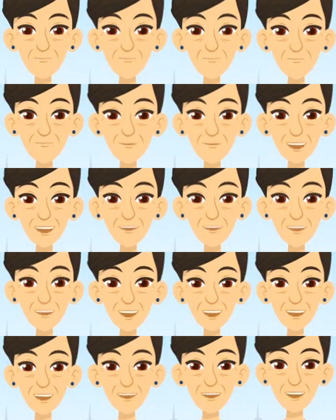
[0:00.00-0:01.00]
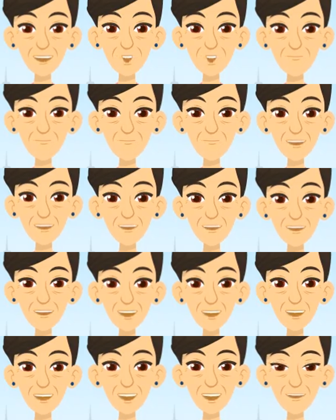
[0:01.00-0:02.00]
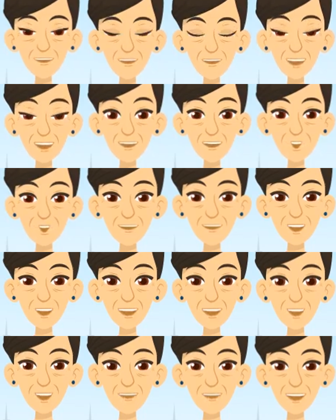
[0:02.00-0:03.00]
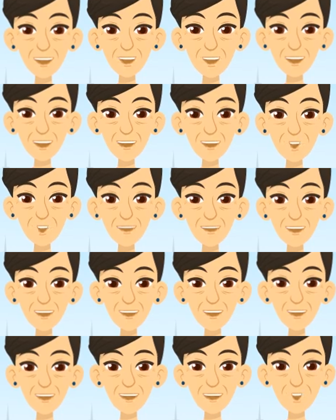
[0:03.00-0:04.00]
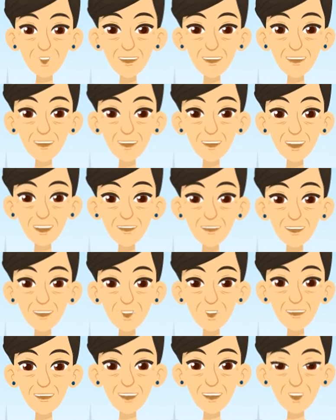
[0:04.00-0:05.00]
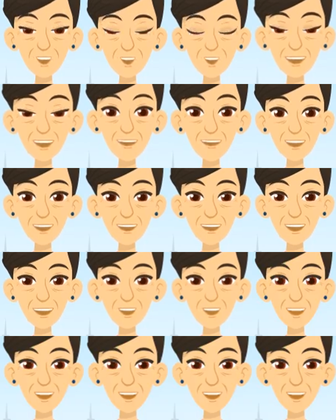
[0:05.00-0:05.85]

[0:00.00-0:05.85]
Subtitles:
As an aside, the Necessary and Proper Clause is the foundation for the majority of federal laws.